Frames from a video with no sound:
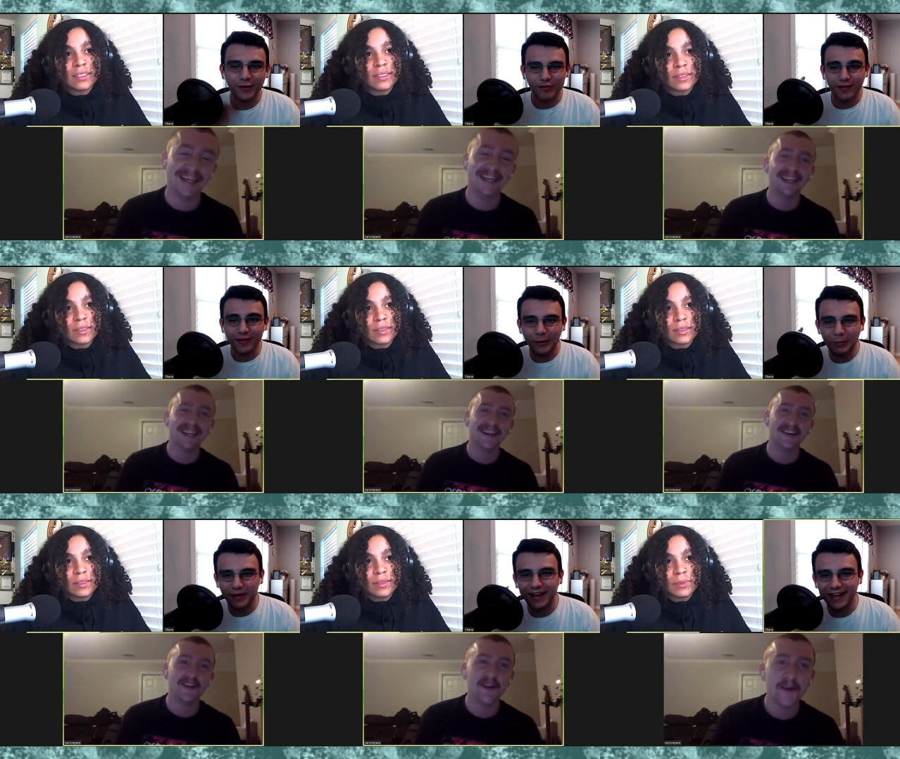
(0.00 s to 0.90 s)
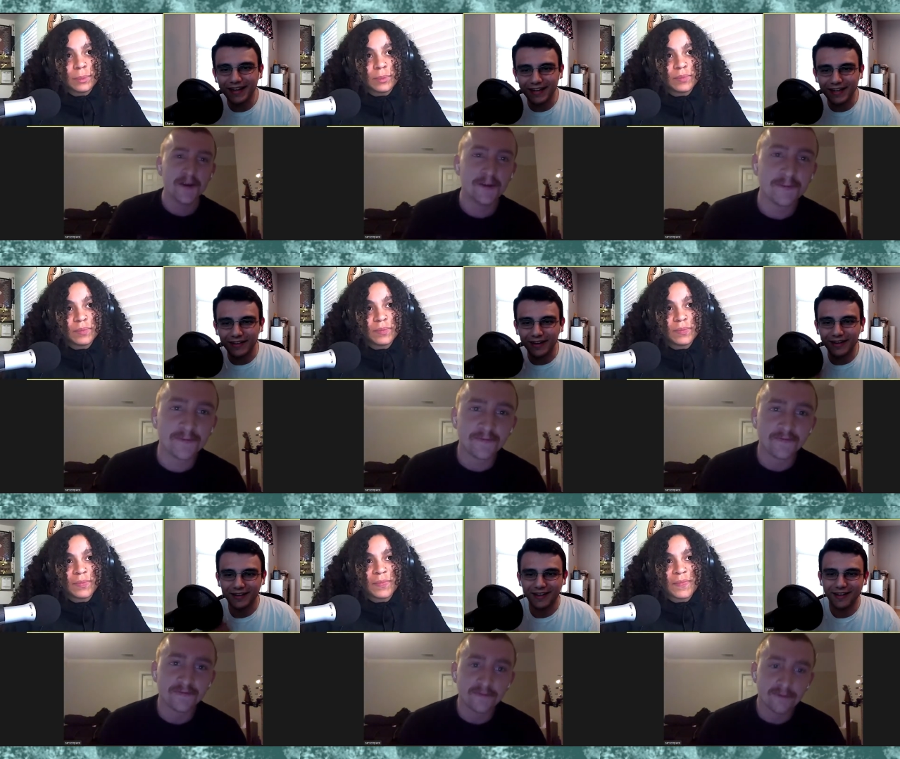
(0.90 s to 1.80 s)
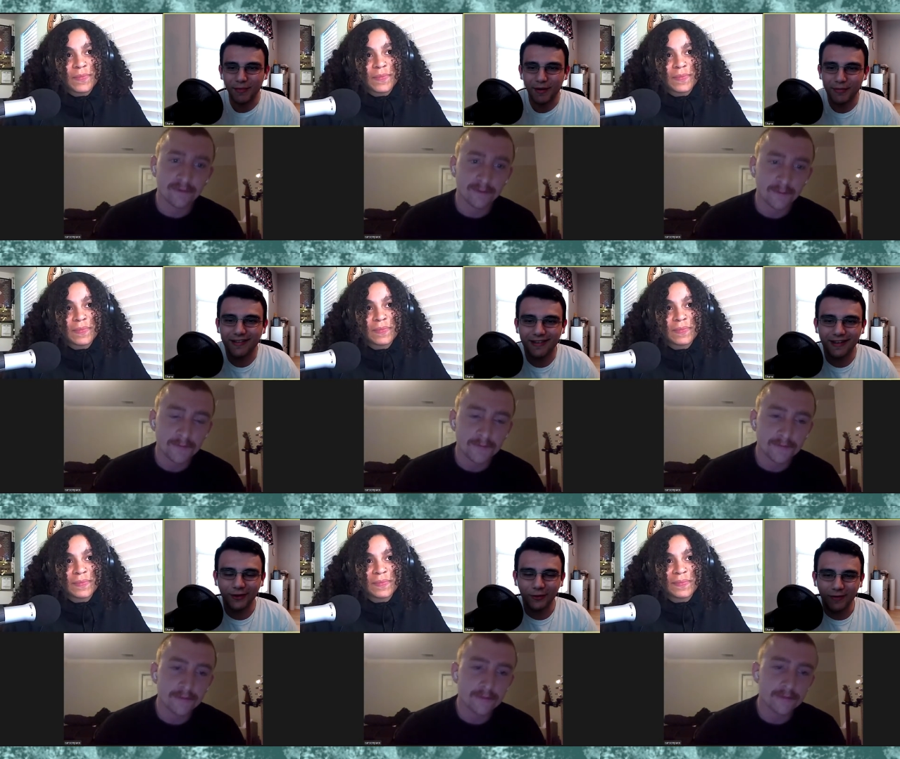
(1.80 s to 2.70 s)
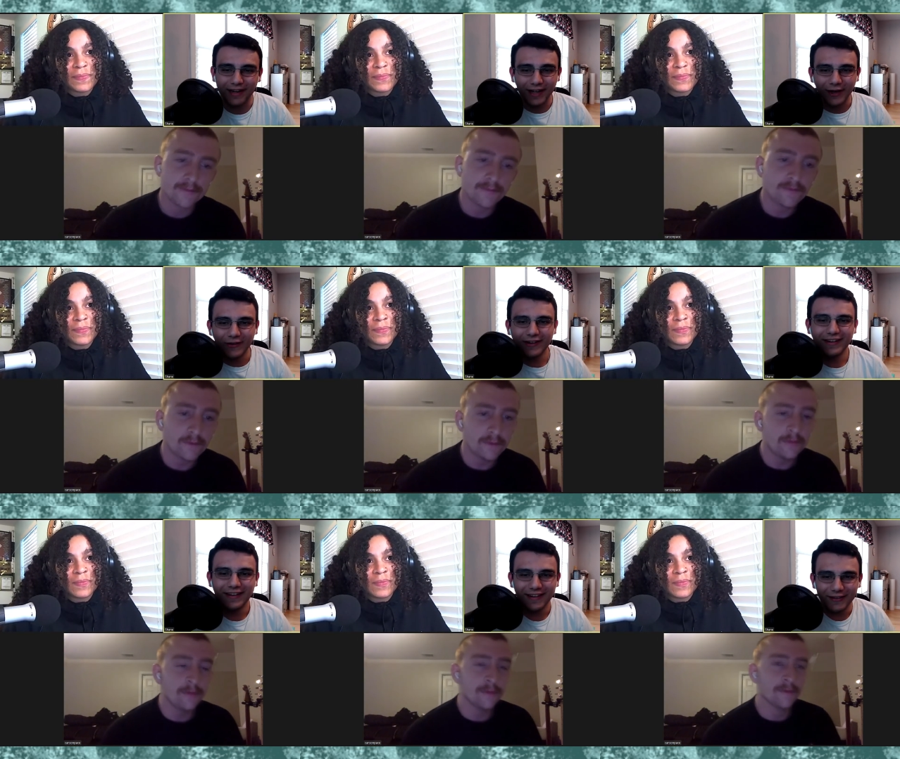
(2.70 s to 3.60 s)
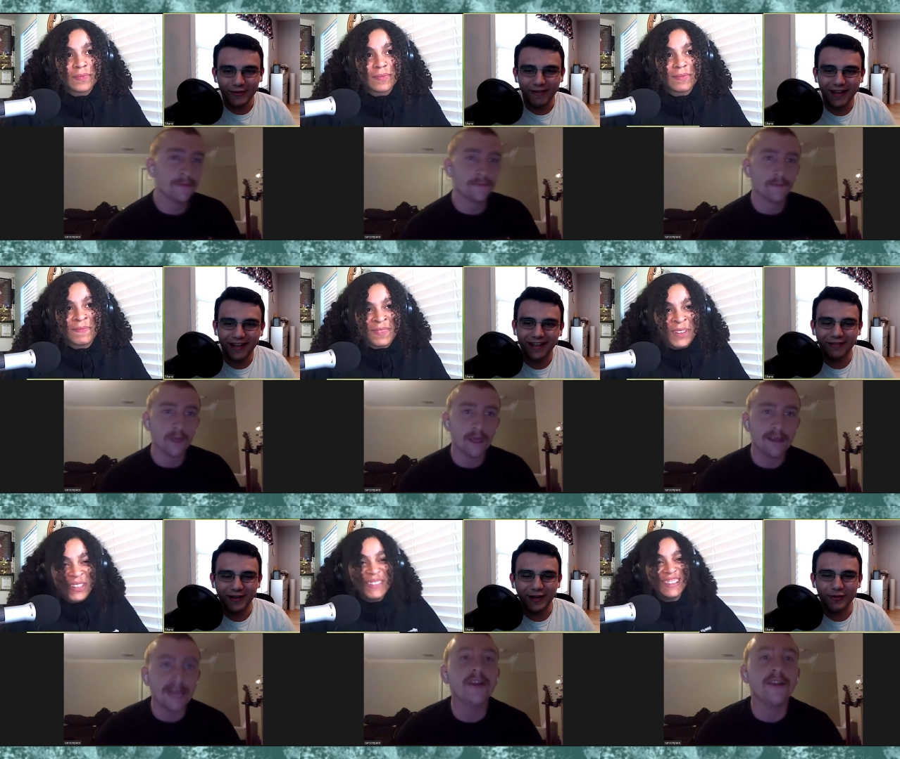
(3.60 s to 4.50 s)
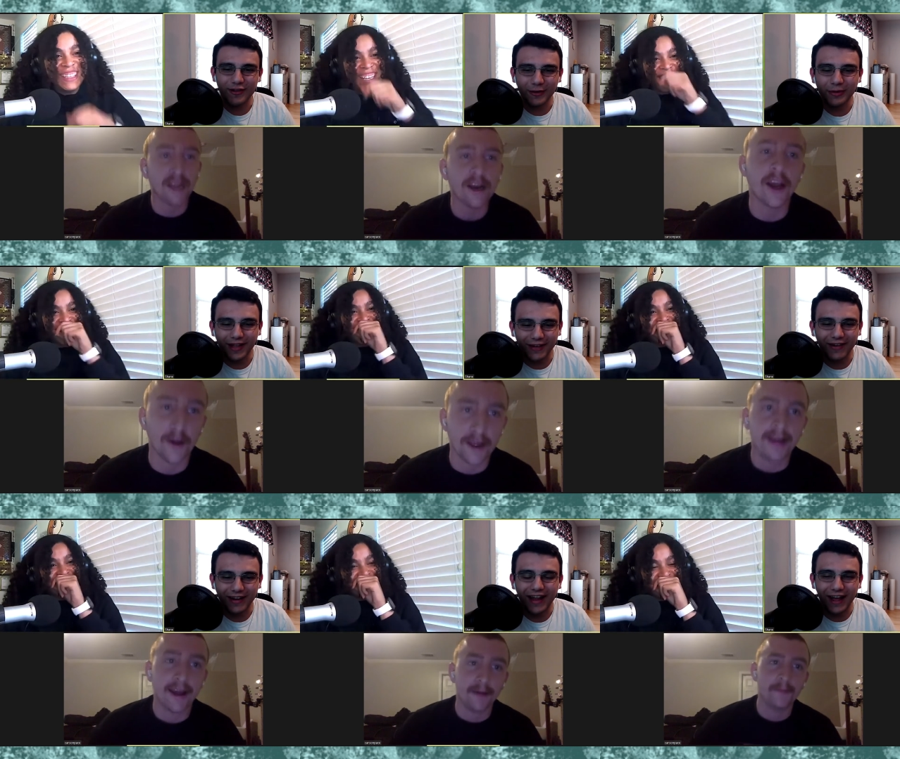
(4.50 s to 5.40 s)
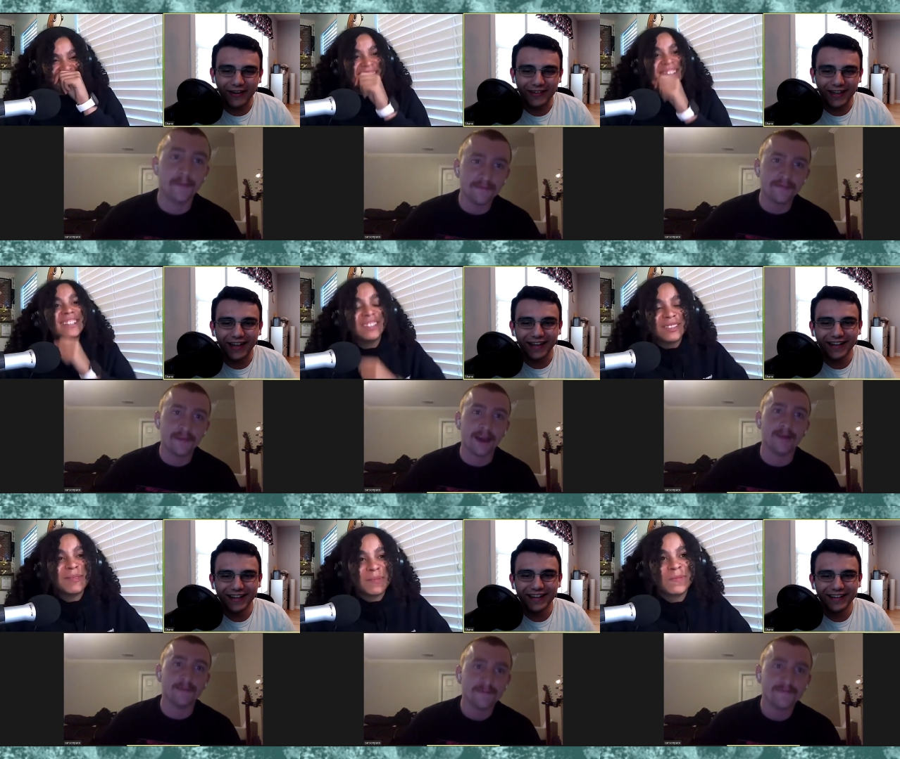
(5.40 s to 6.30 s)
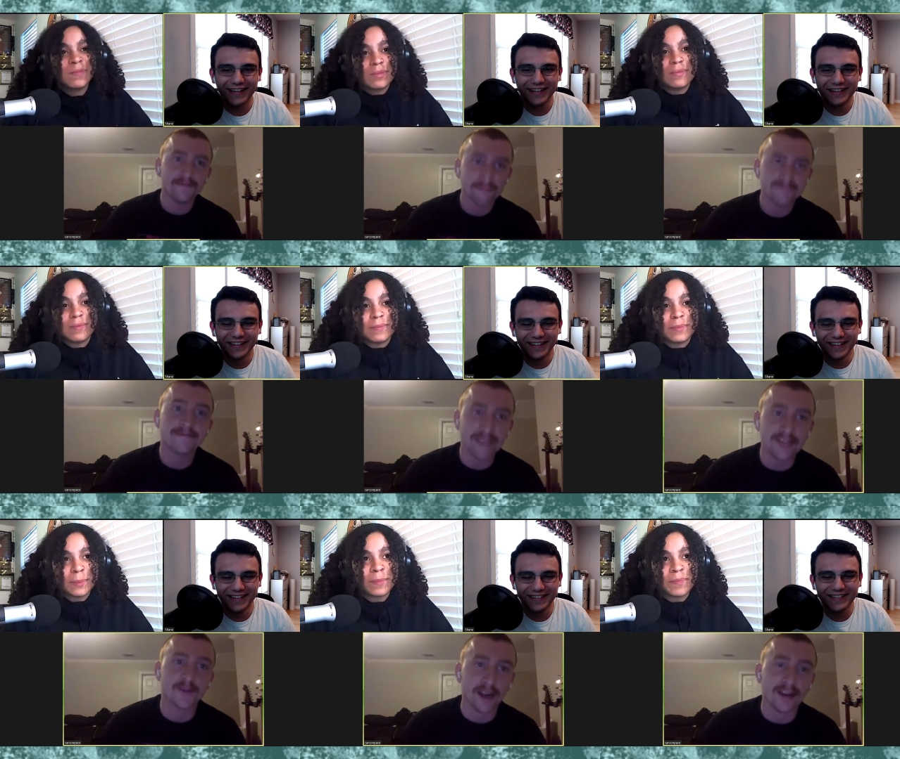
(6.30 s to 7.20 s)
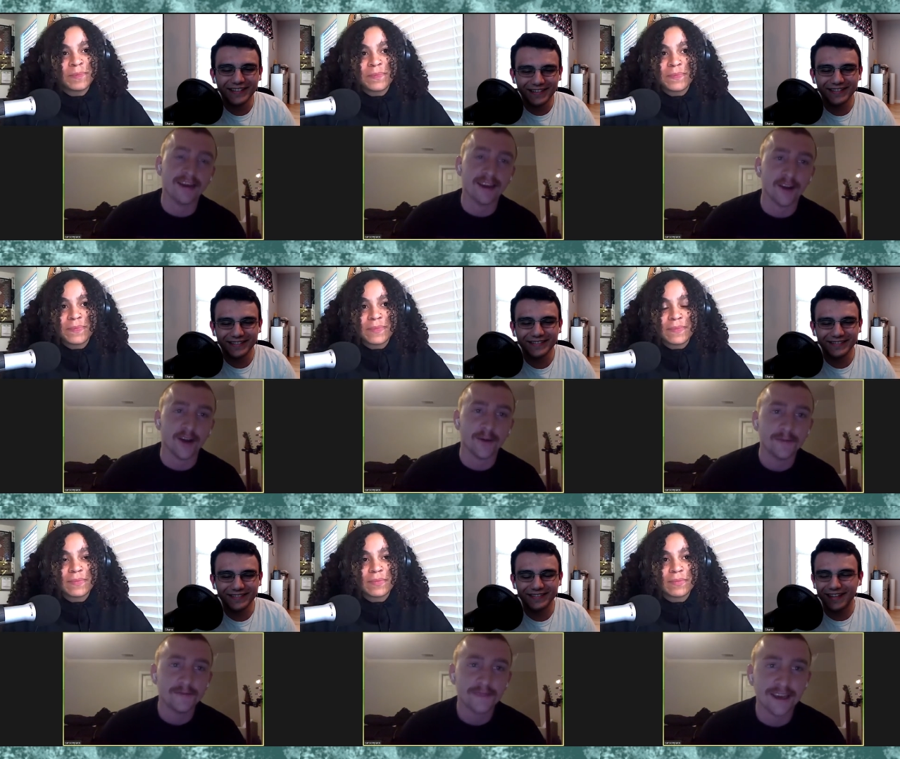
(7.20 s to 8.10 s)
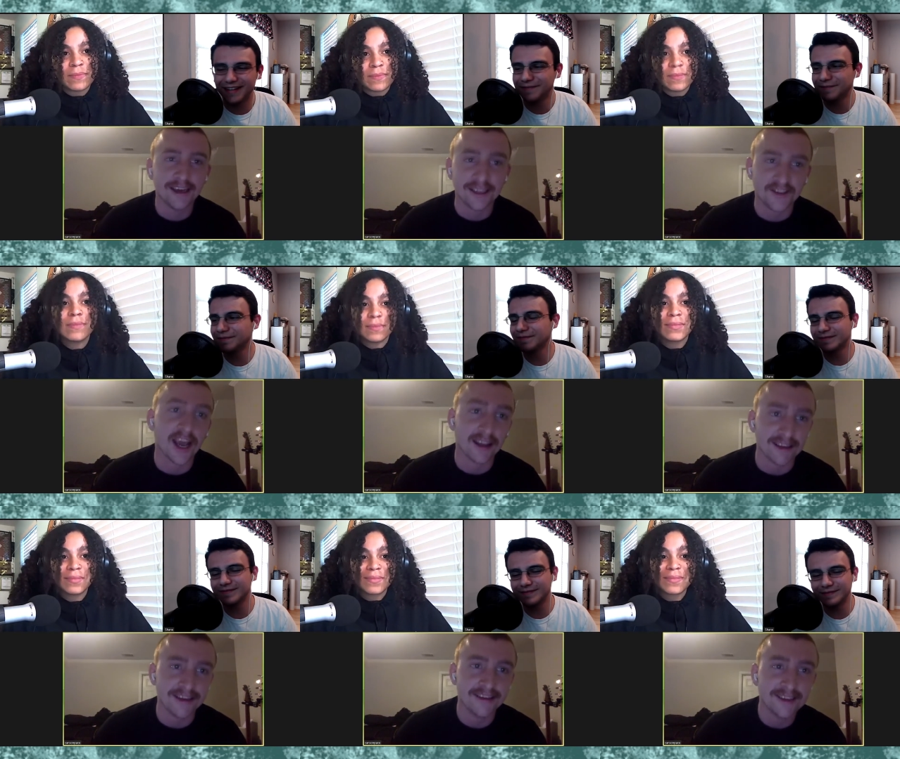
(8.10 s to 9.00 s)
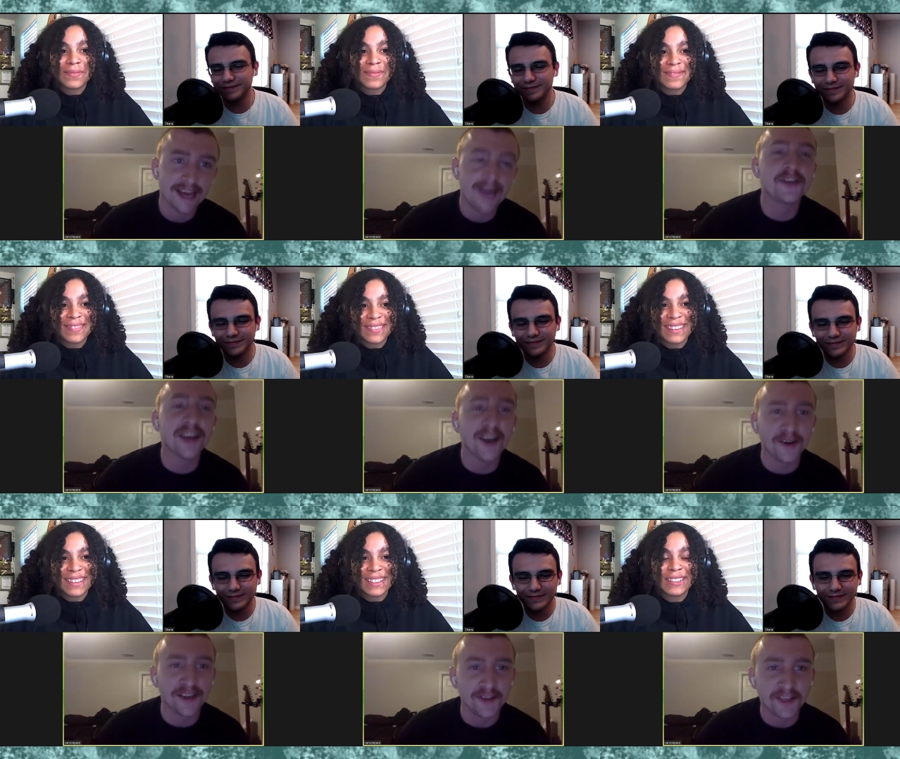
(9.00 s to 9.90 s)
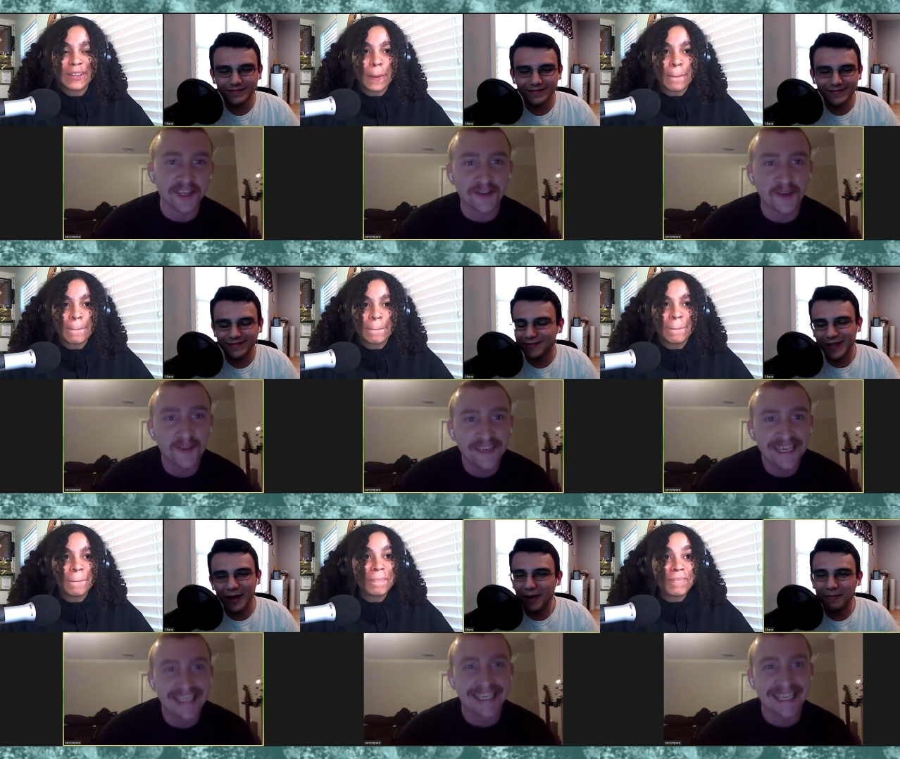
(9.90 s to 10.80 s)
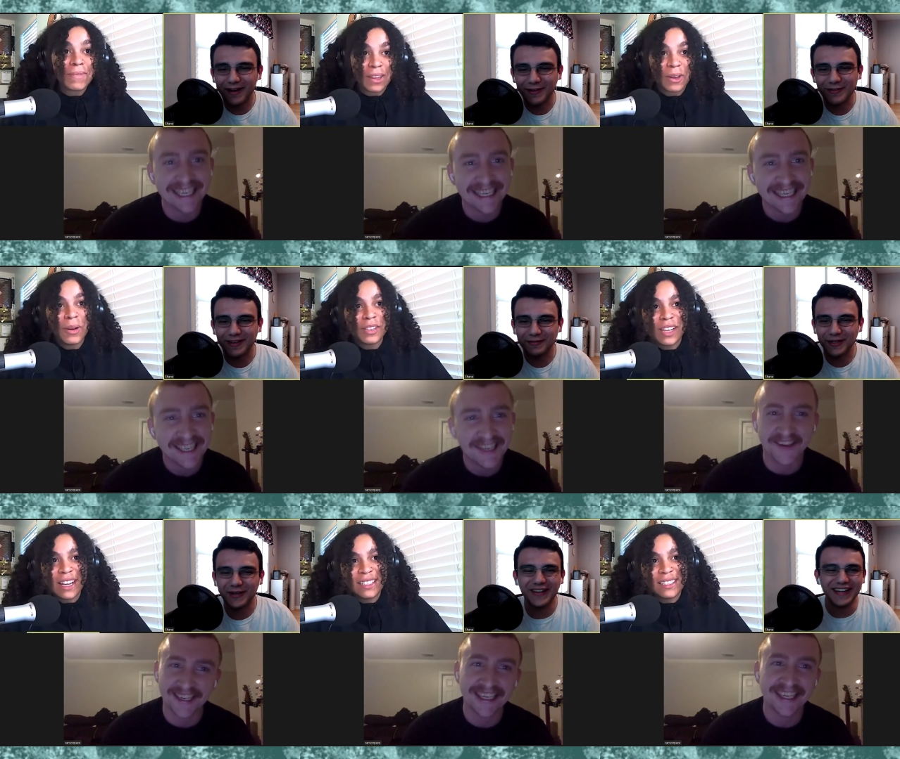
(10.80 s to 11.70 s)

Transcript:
Speaker 1: single playing. Like it, my brain's like a little radio. So I've got I've that, got your single you go. playing right yeah. now. Yeah. Yeah.
Speaker 2: Mm-hmm. mm-hmm. That's right. Yeah, I don't know. Yeah. Exactly. Mm-hmm. How does it go? Can you sing it for me?
Speaker 1: No, I'm not going to sing Come on, Shane.